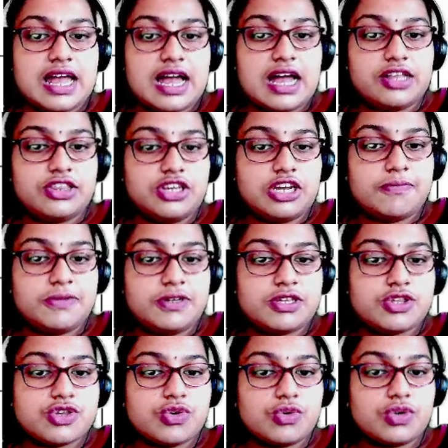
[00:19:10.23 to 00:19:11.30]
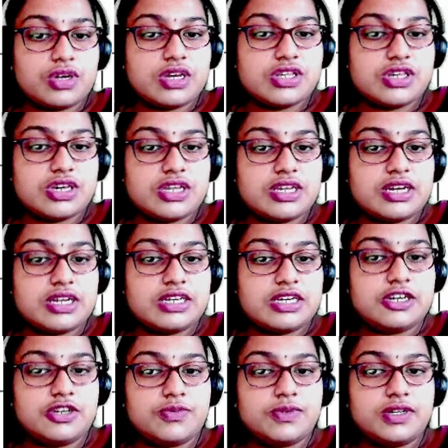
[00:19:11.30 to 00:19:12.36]
and there will be a storage area
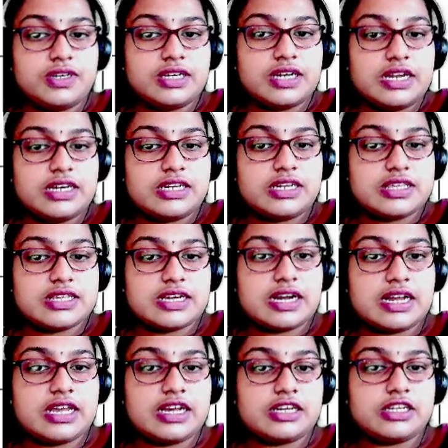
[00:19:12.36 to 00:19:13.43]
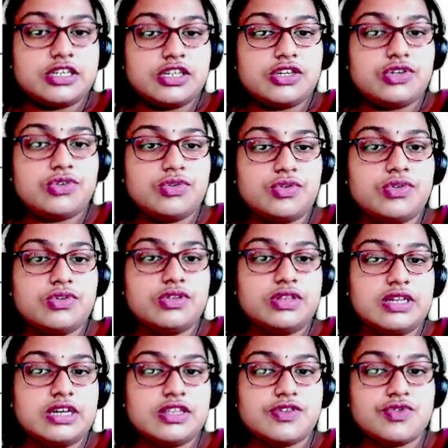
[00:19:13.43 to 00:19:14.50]
network, and it is connected to that.